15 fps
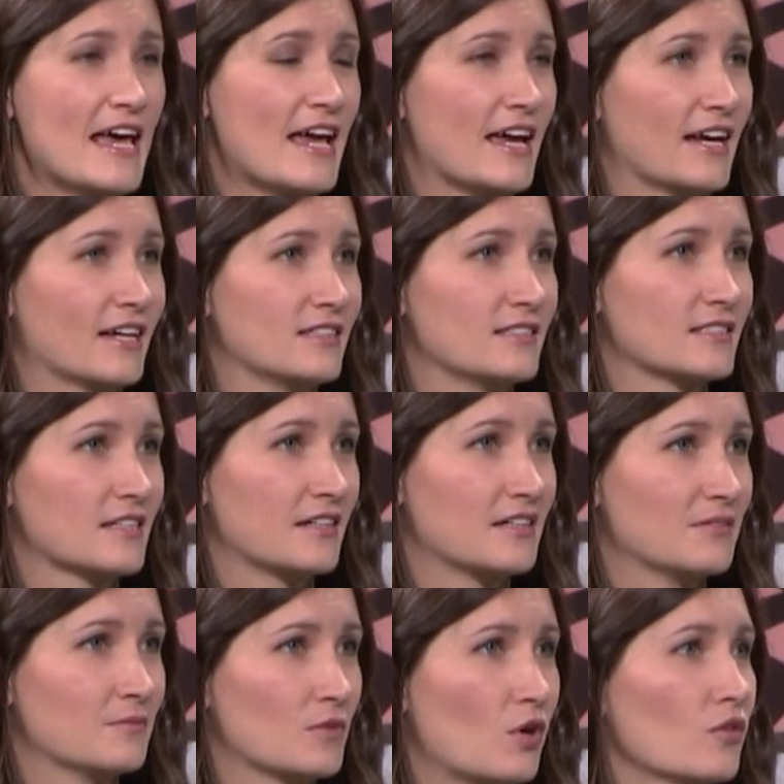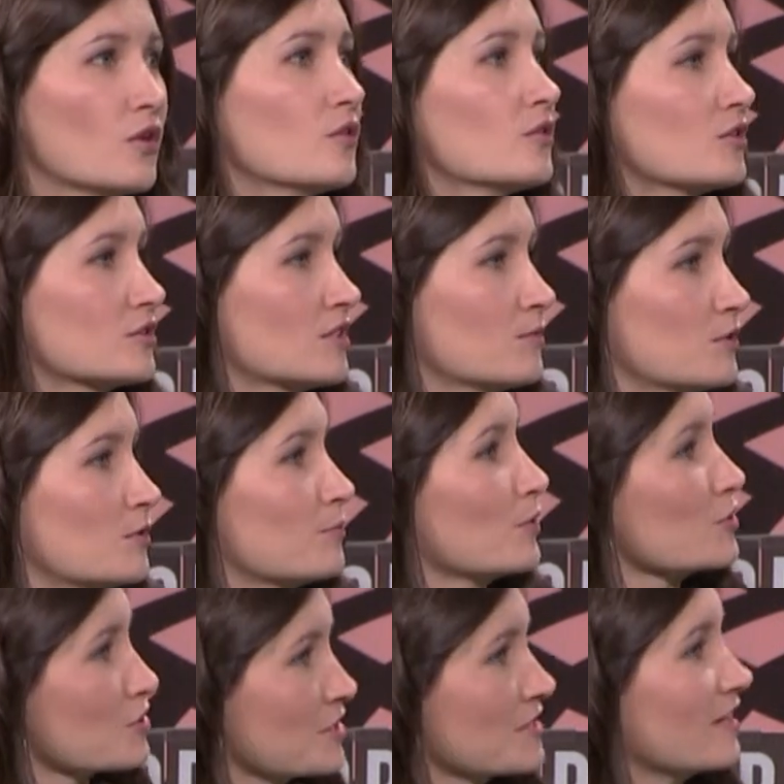And um, although there's some of the
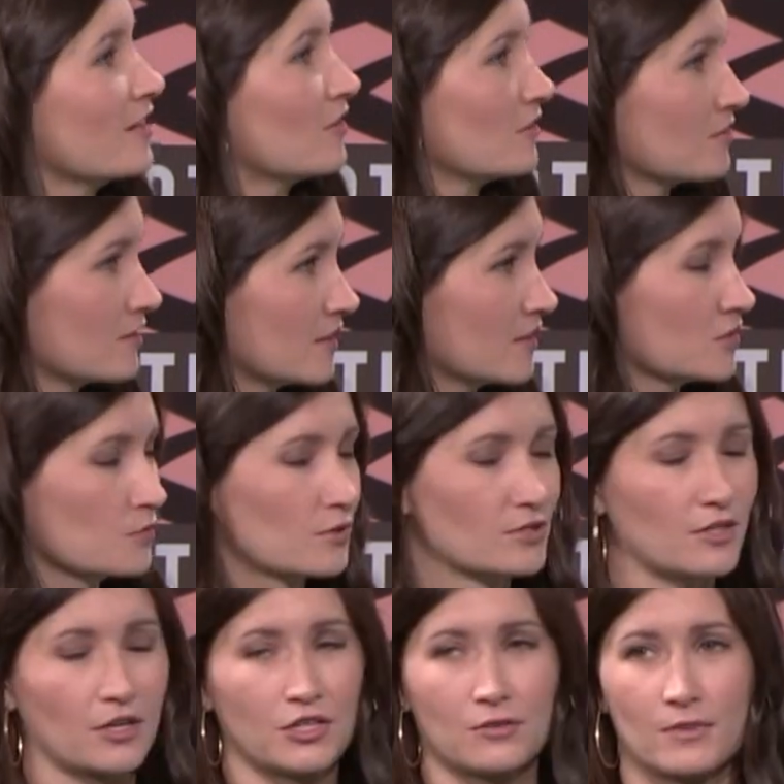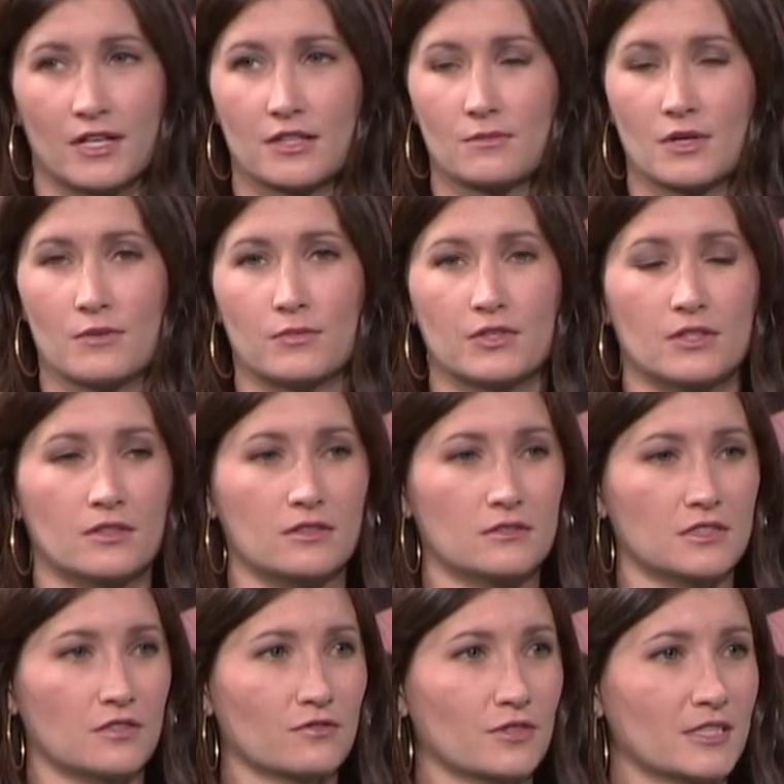personnel things that we were talking about that might be a little
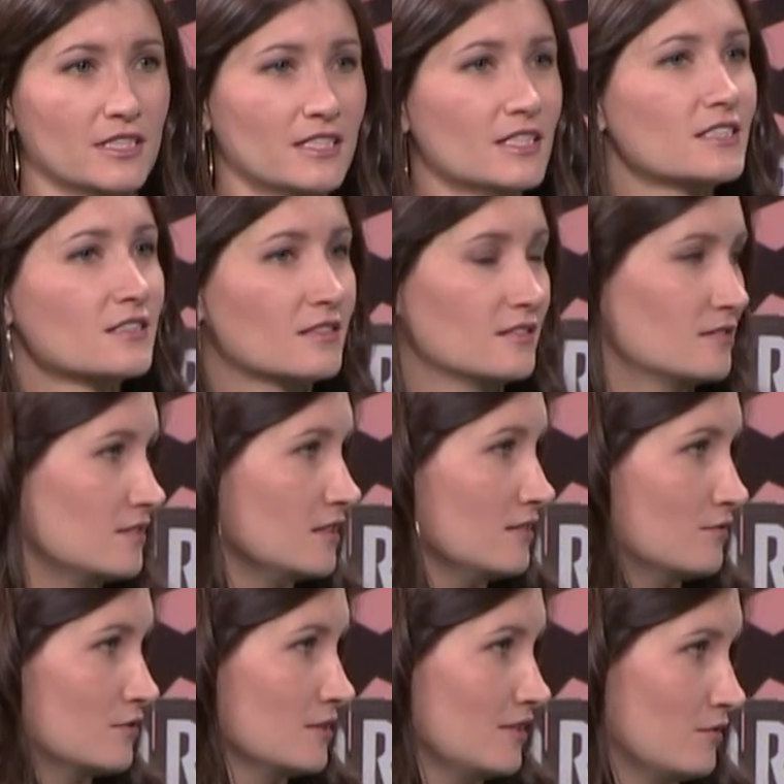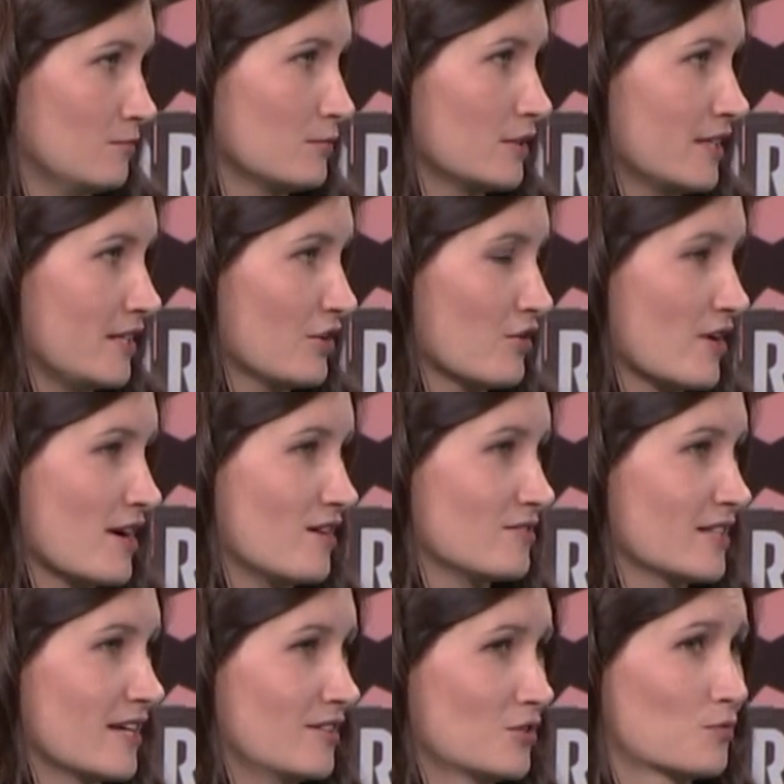different, it is an even playing
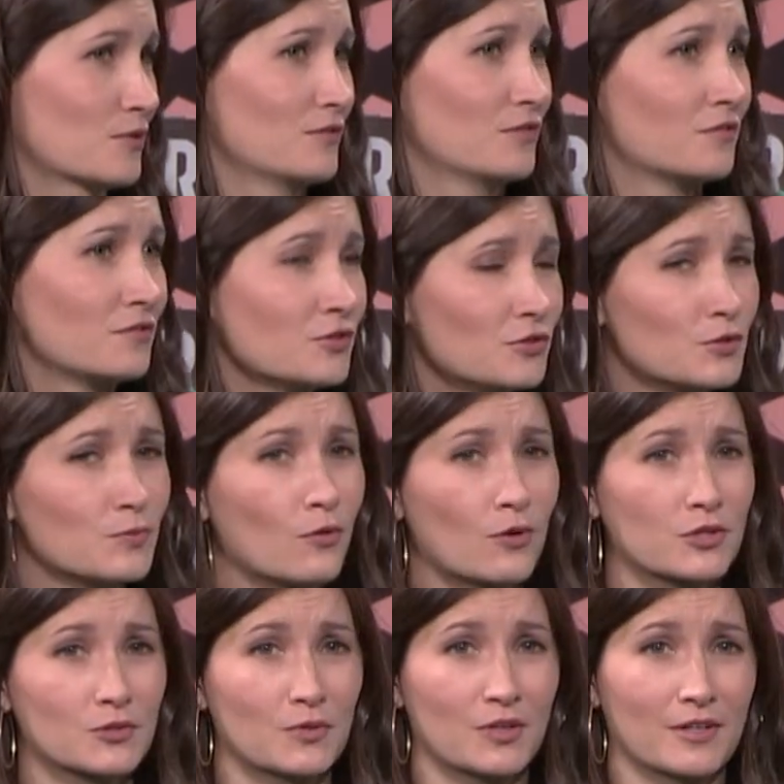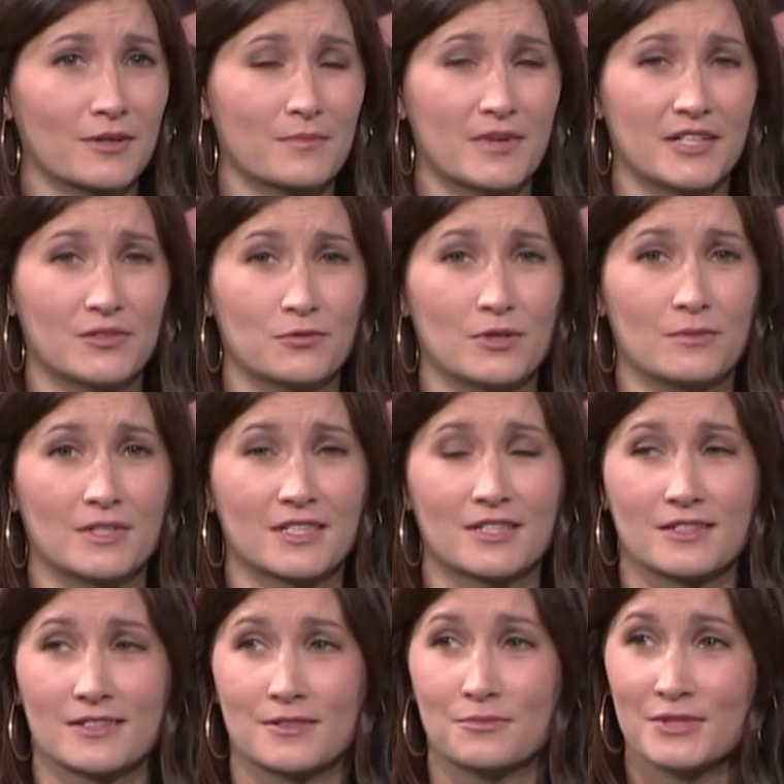ground, and it's one of the few sports where men and women
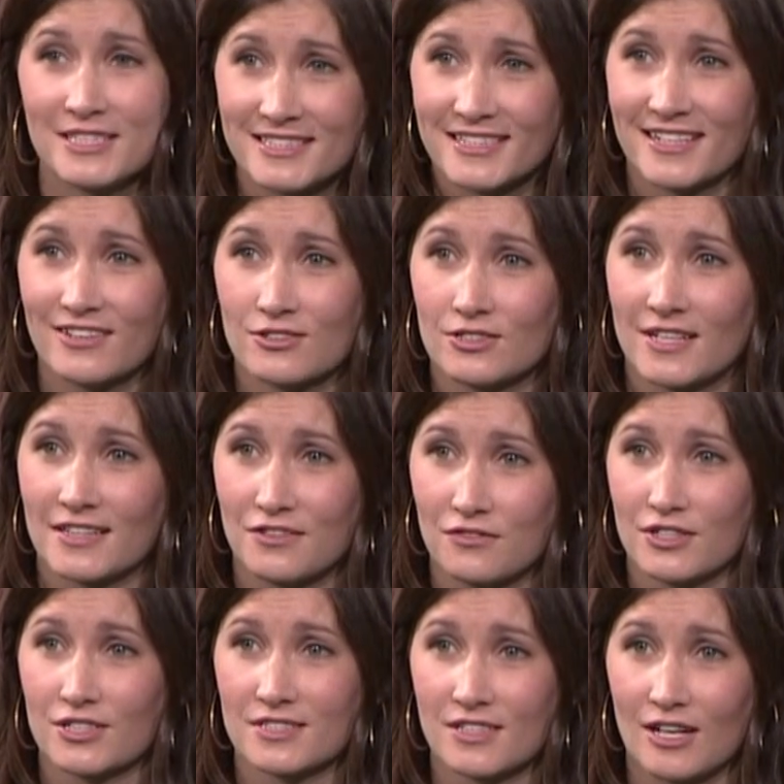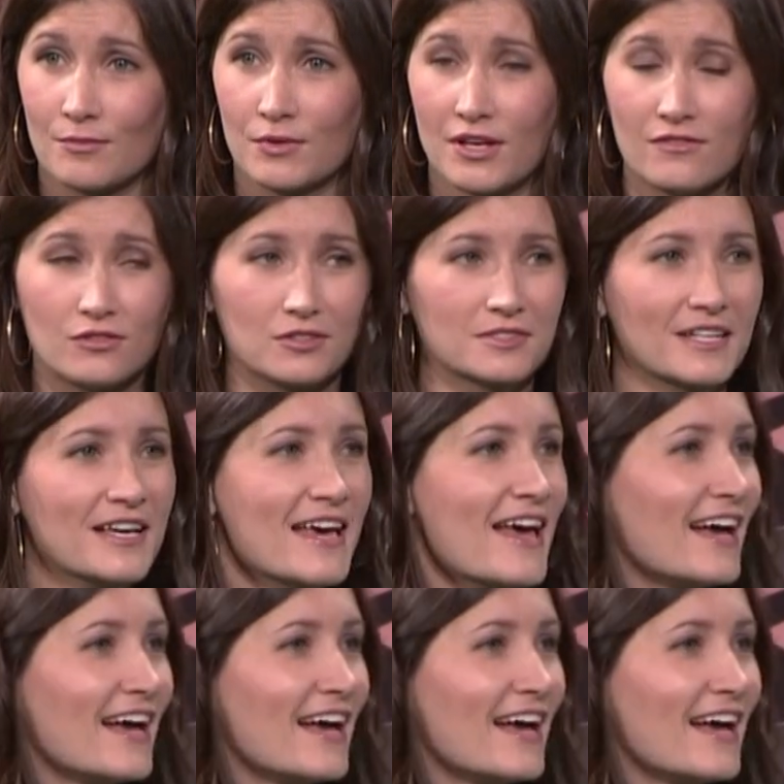can compete together at the very top levels.